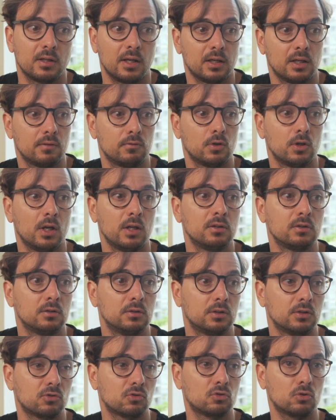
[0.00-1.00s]
Like if you're
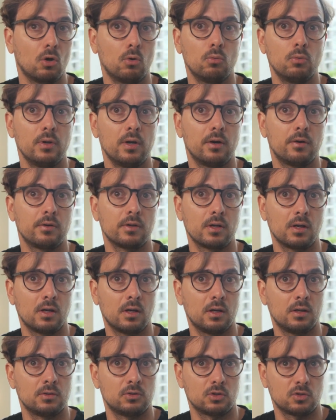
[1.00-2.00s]
entering a school area,
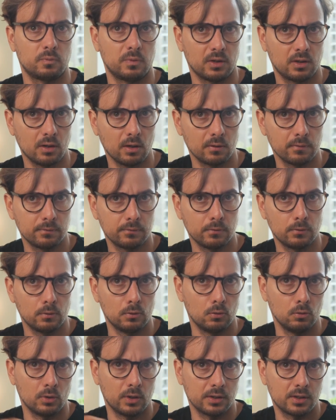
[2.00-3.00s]
just be careful,
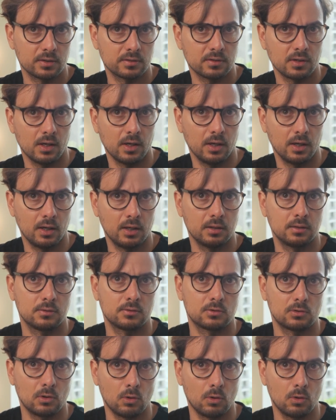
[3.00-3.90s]
look at the signs,